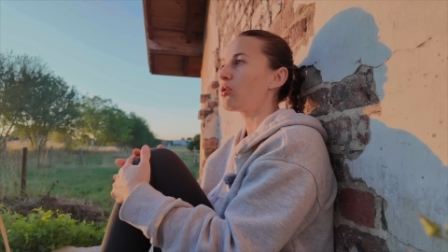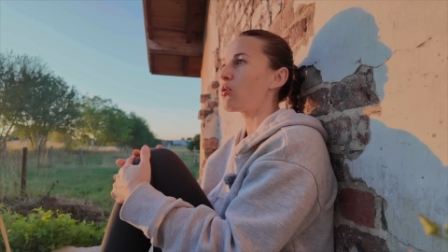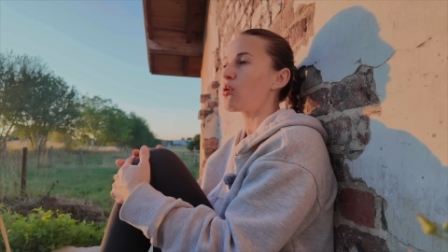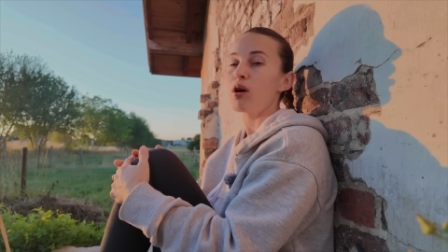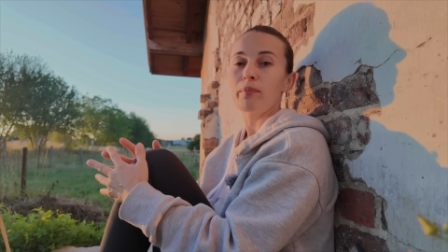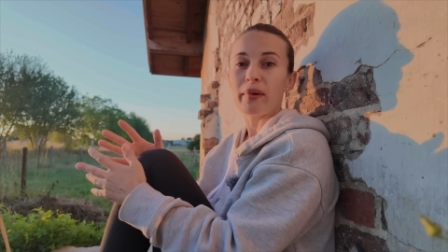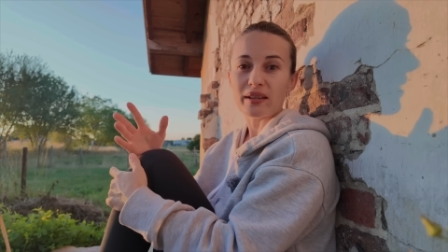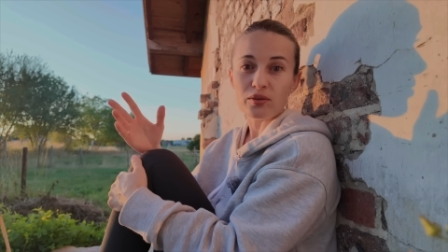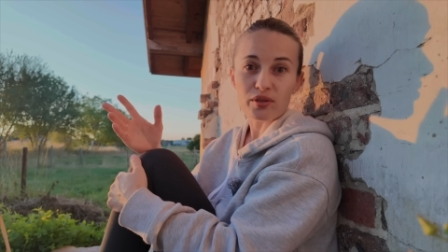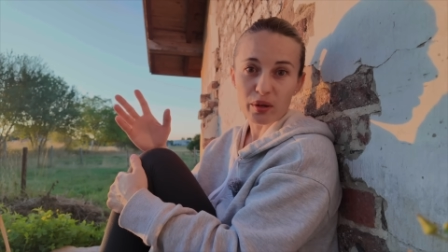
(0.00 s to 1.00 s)
or
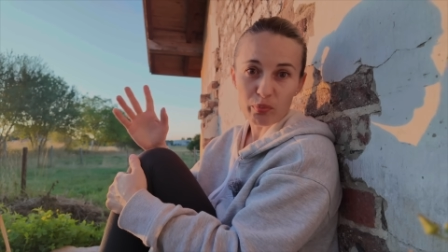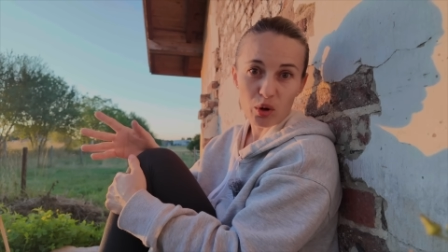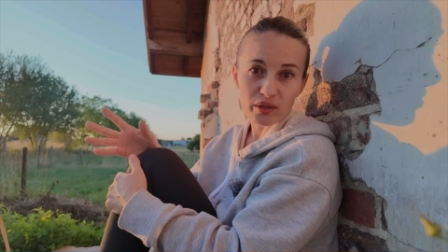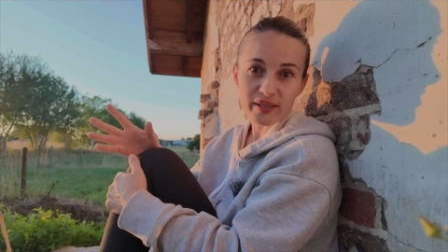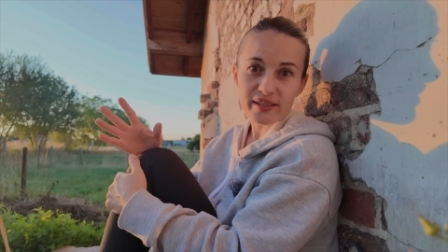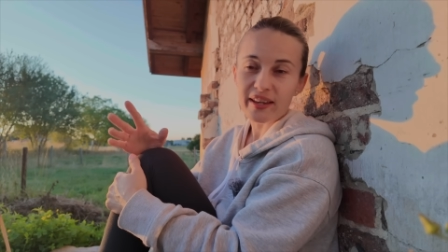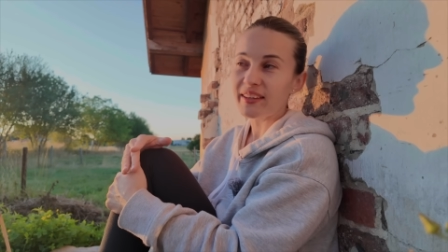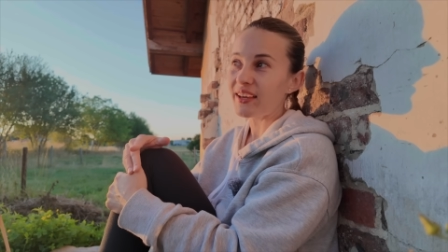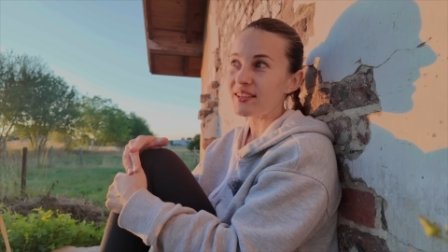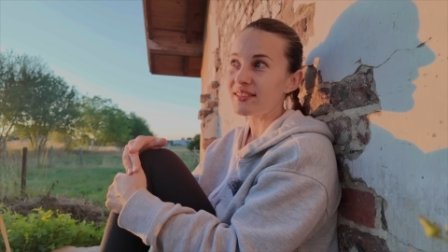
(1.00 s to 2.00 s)
better to say policy i
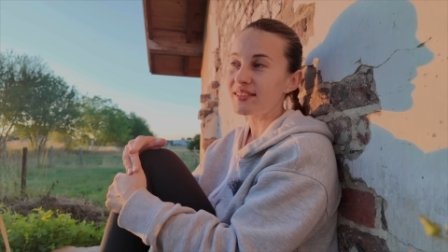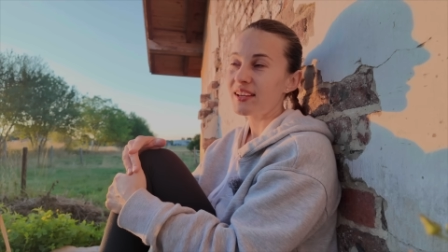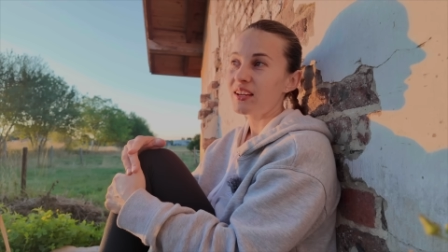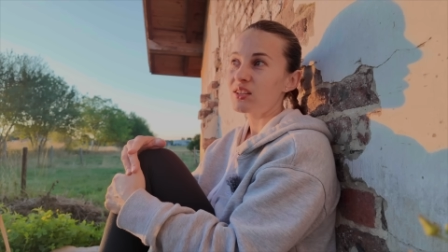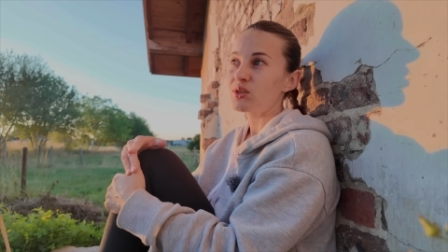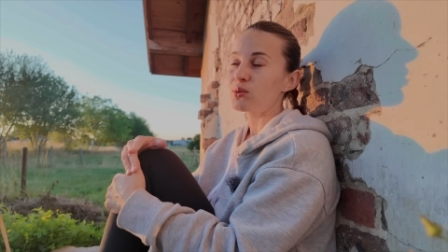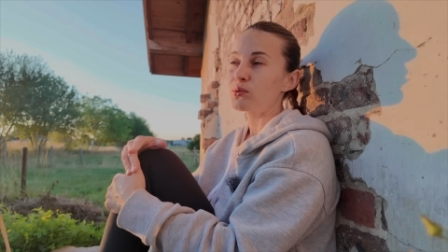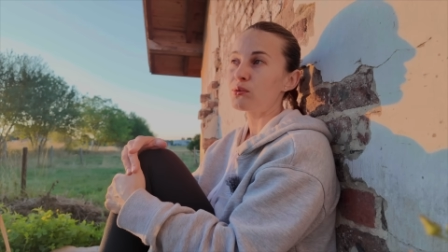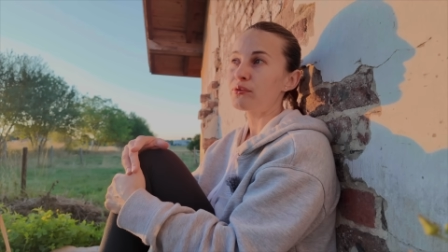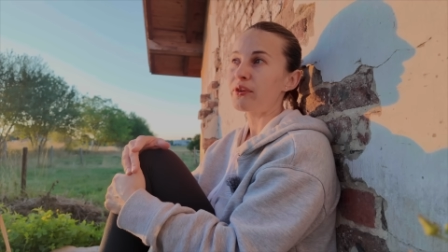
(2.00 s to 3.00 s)
guess
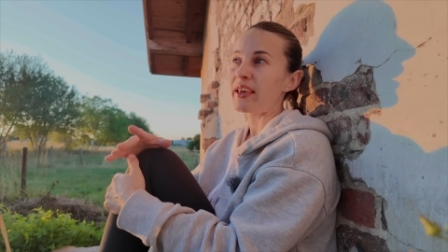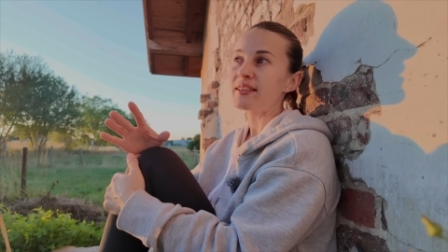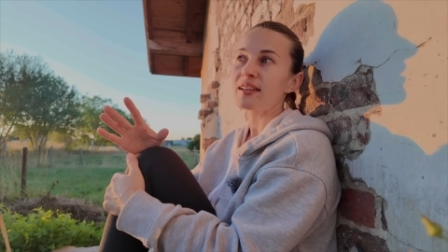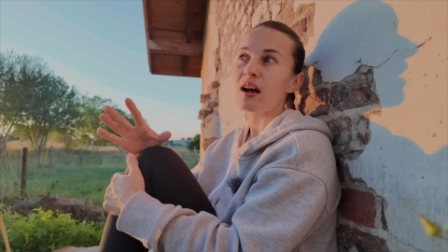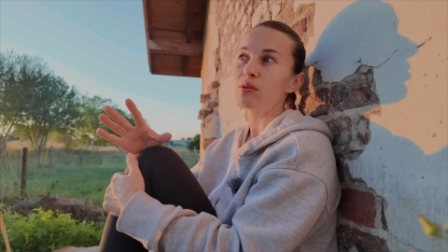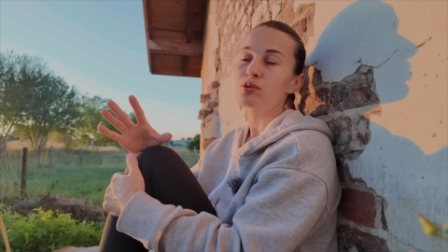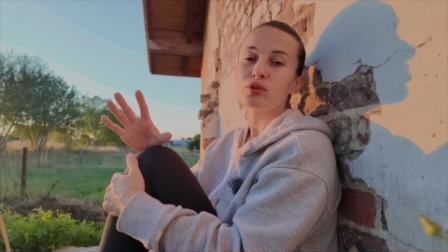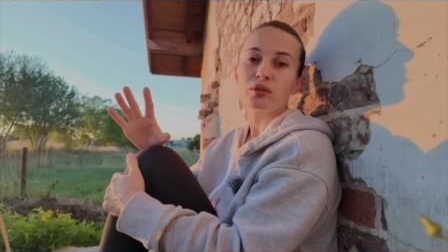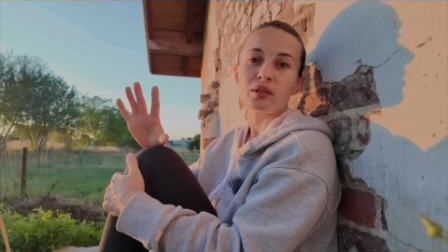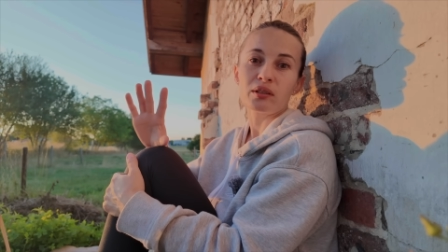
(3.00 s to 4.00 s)
to phase
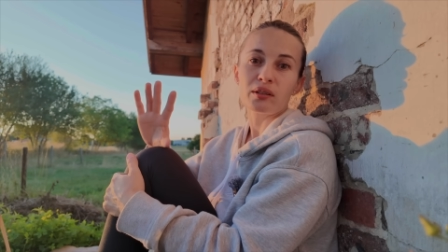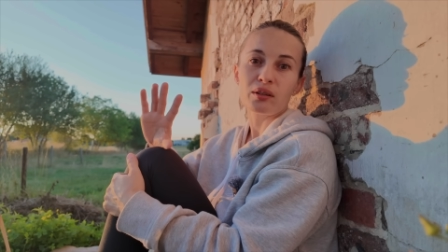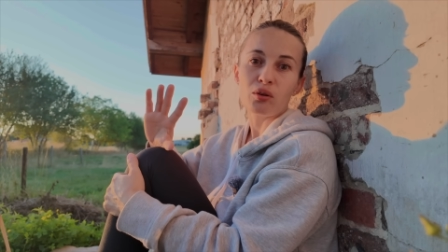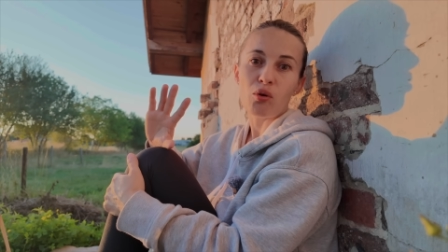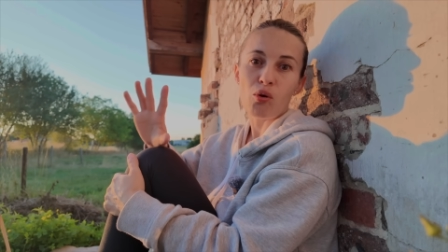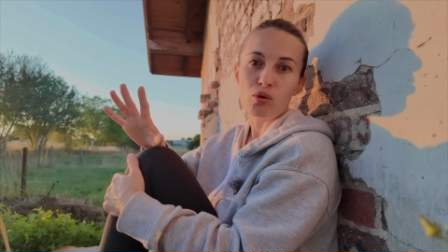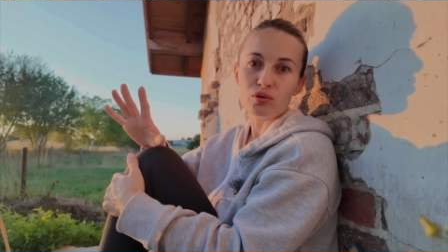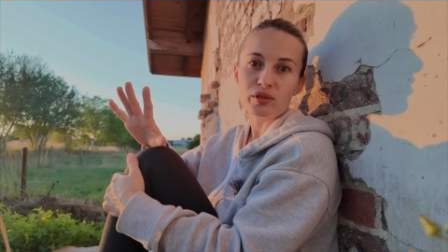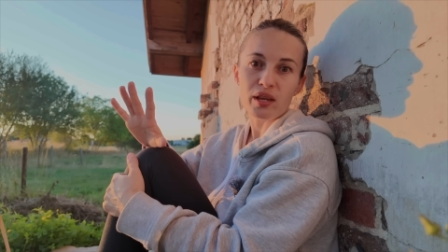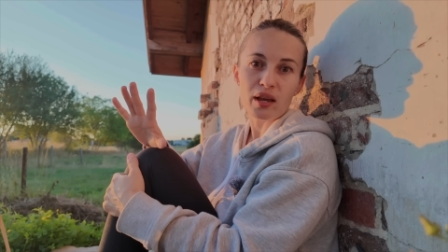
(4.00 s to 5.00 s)
out uh,
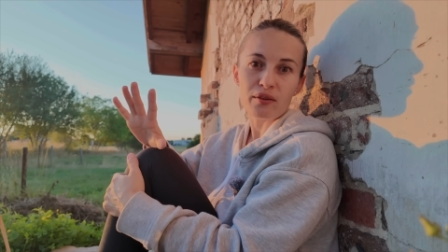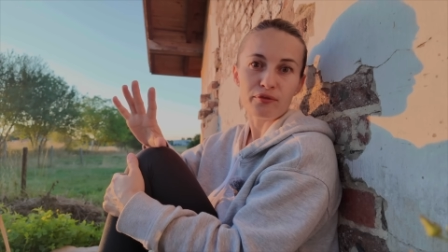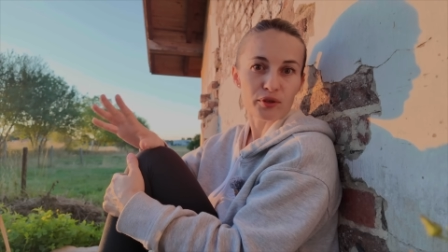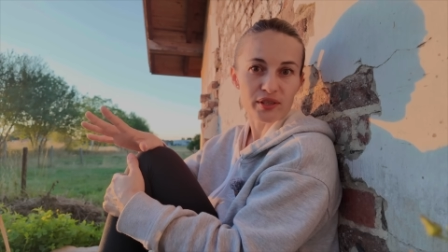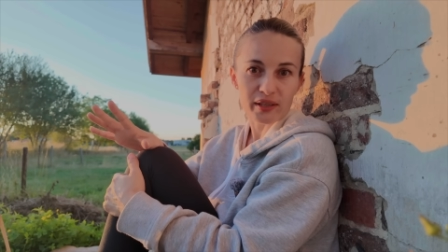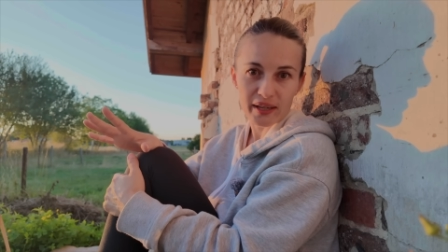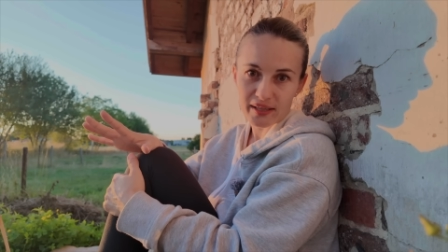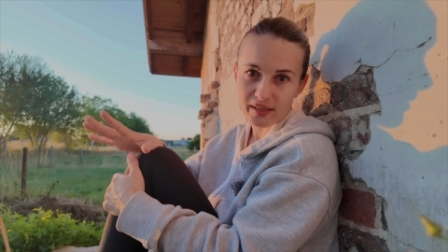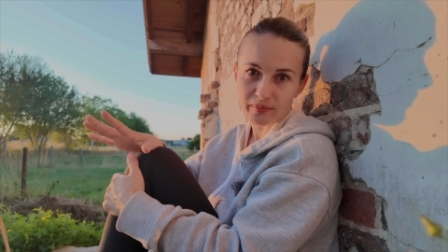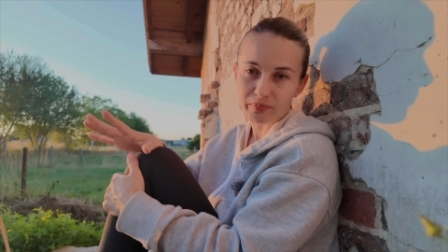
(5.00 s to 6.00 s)
all the fossil
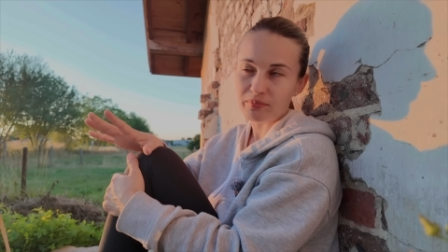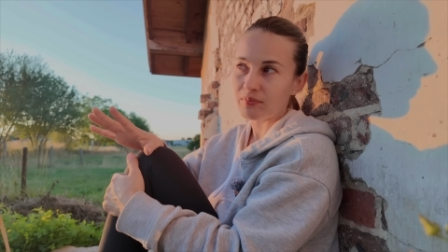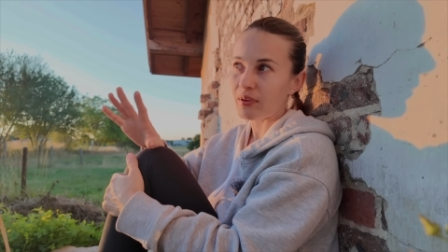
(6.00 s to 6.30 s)
heating